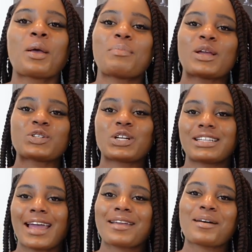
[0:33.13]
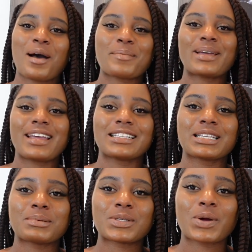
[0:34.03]
make sure to like, comment, and
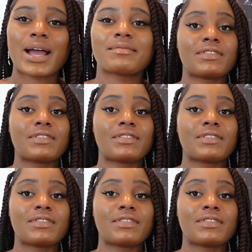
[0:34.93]
subscribe.